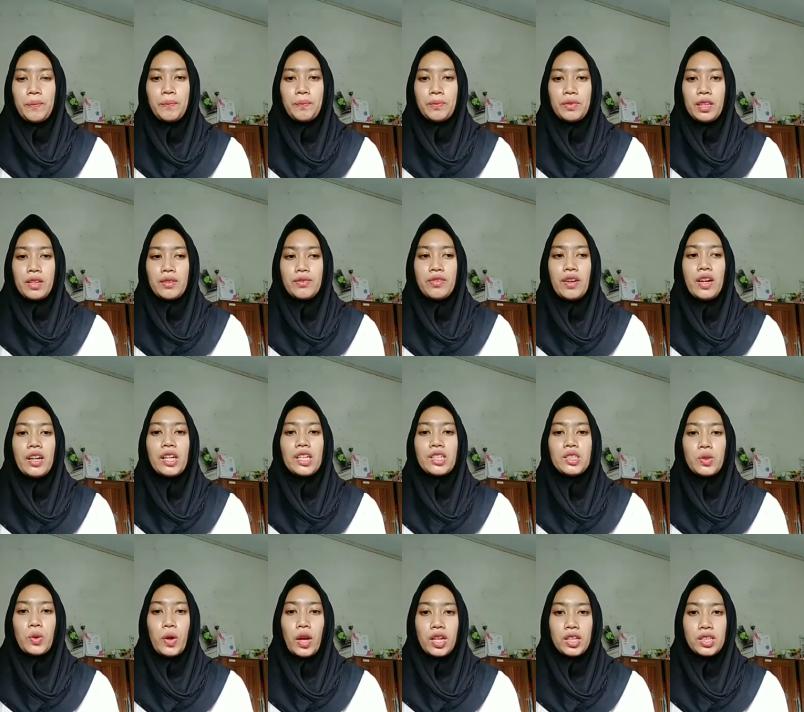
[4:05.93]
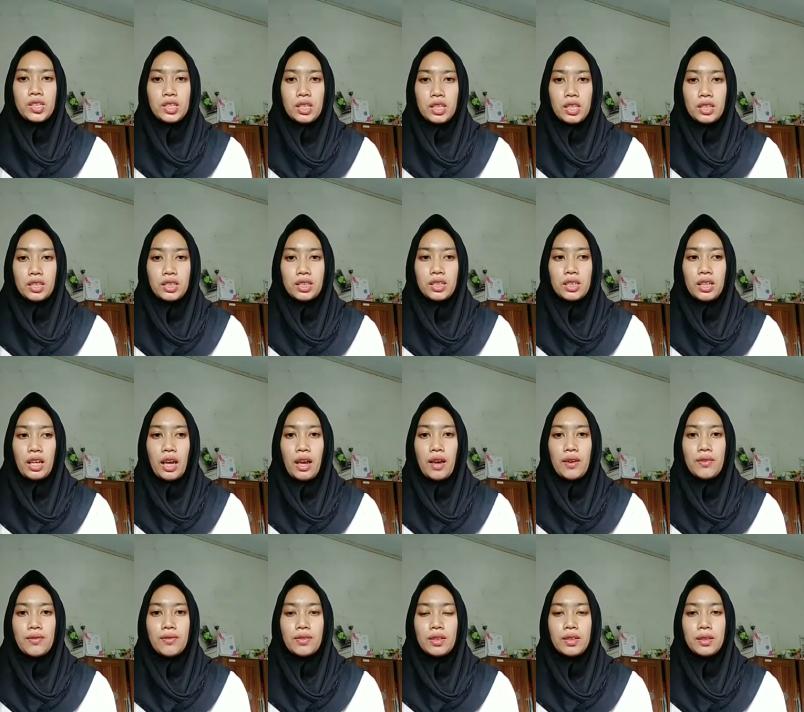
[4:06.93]
various question have
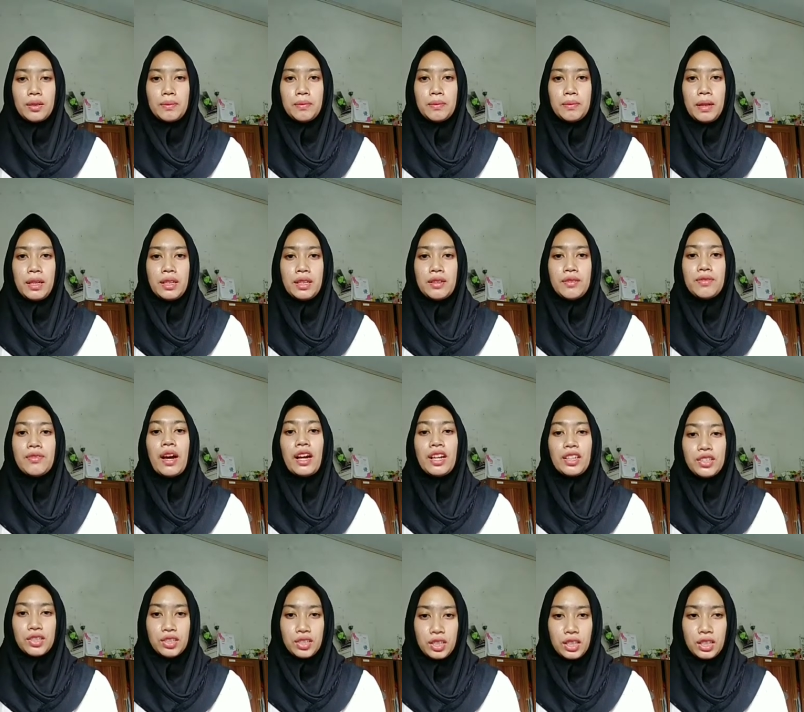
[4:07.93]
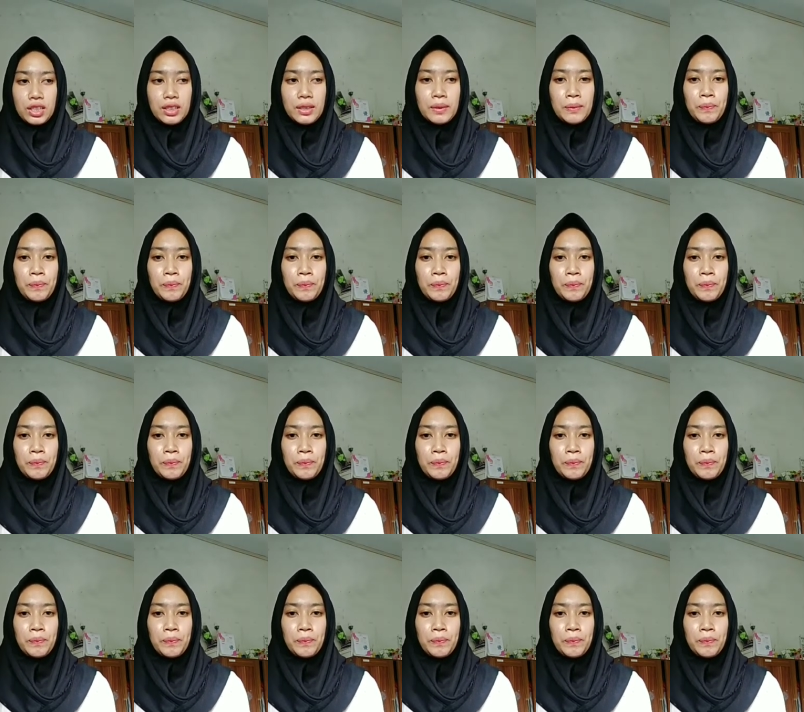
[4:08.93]
many function.